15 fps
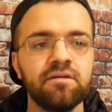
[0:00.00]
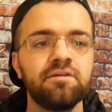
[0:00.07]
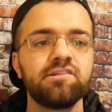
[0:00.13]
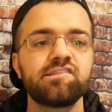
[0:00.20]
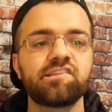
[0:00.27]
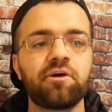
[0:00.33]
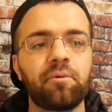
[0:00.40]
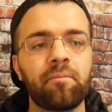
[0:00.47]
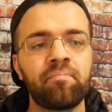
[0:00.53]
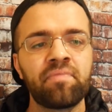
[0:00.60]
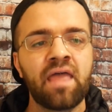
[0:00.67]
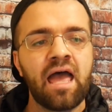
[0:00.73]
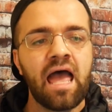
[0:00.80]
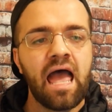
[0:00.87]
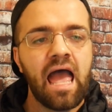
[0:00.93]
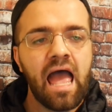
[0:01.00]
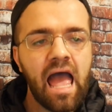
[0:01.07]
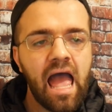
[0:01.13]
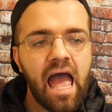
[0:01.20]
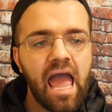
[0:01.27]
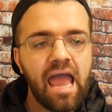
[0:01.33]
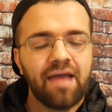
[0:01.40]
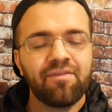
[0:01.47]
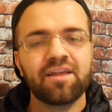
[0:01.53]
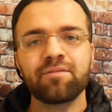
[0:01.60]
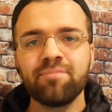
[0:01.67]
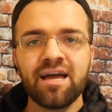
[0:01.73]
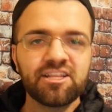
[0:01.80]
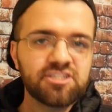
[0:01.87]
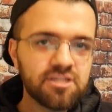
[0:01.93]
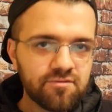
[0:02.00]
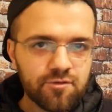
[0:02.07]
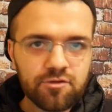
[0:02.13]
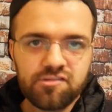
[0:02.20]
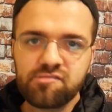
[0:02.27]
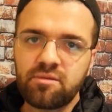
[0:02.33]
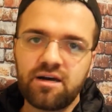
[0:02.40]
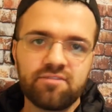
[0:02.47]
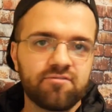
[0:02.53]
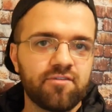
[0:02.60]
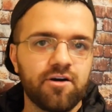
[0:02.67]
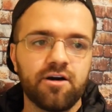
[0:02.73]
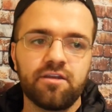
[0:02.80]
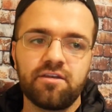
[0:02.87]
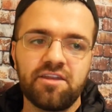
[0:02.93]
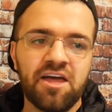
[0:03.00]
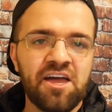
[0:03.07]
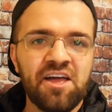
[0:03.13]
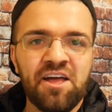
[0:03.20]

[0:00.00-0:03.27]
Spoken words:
So, imagine if Usman fought